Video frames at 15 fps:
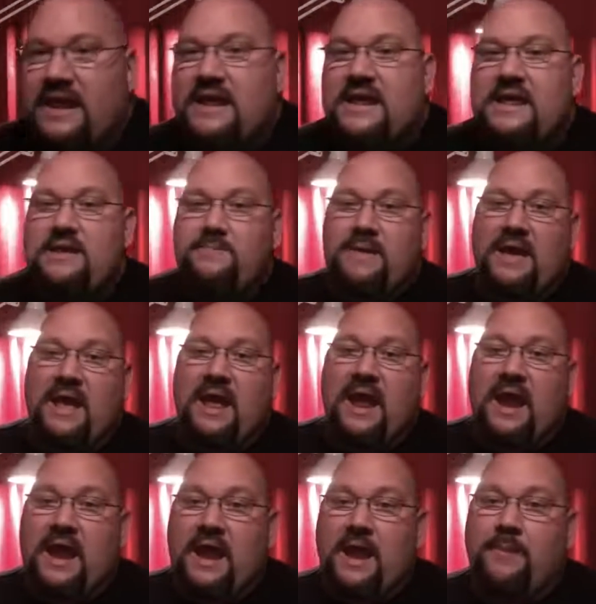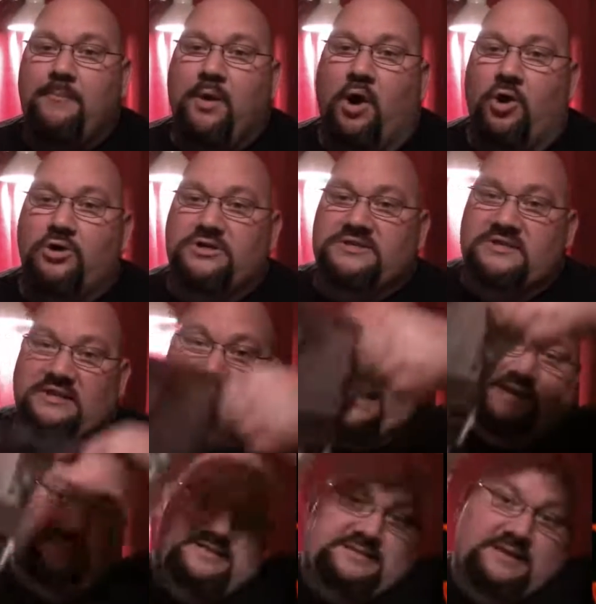a eBay parts
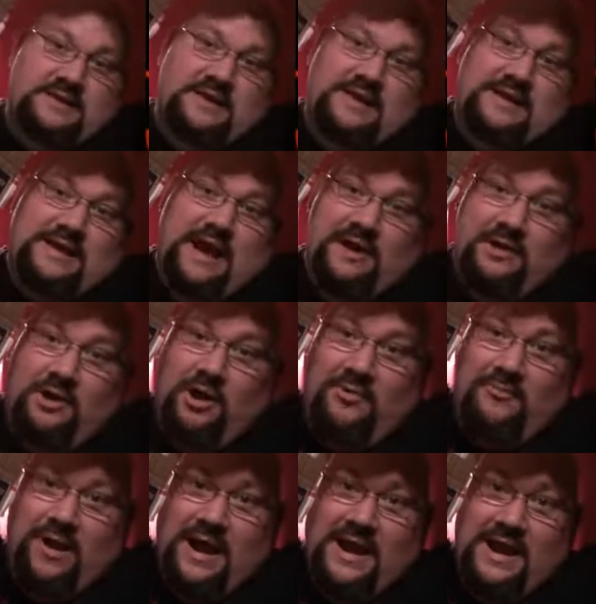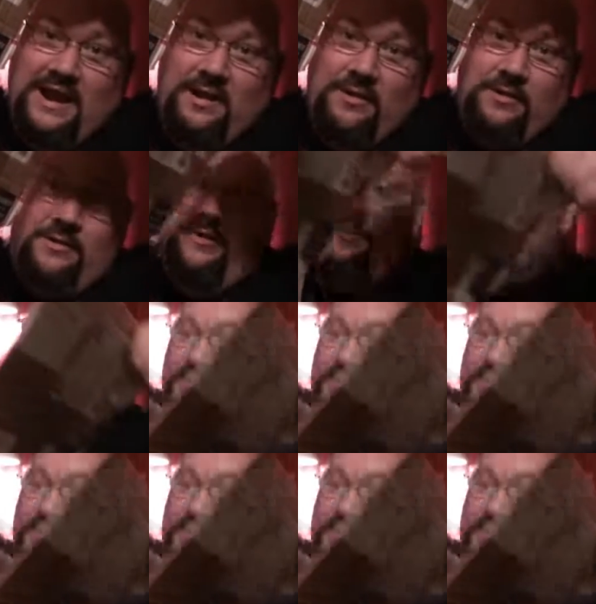list. Got it all right here.